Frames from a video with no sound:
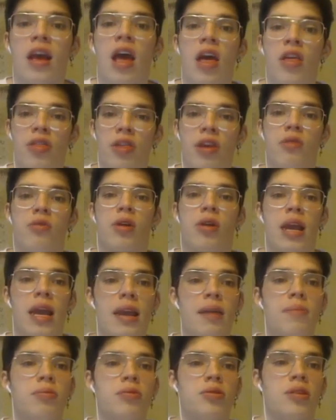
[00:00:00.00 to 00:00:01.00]
they were
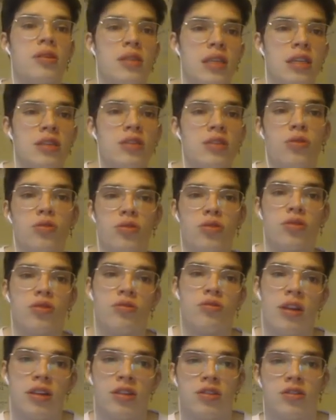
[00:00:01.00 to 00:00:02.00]
able to see social
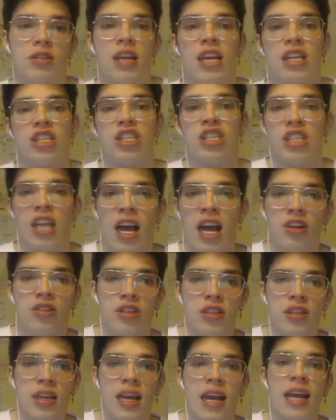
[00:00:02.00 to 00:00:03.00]
stressors as challenging
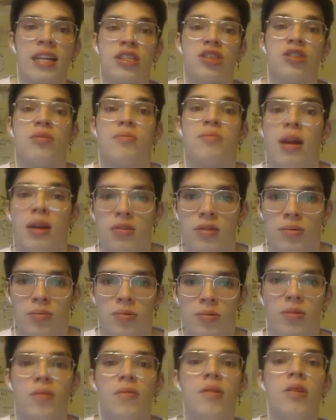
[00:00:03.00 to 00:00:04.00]
and surmountable,
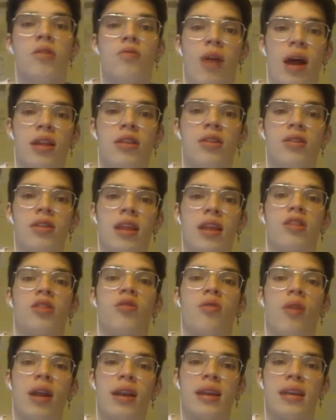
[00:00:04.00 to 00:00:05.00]
rather than
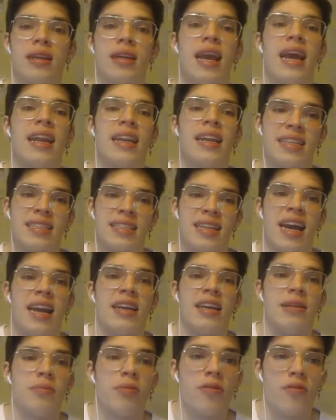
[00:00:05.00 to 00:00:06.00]
threatening and
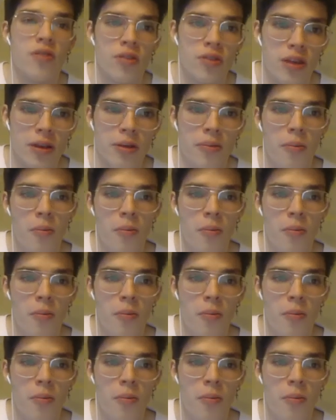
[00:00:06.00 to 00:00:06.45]
anxiety-provoking.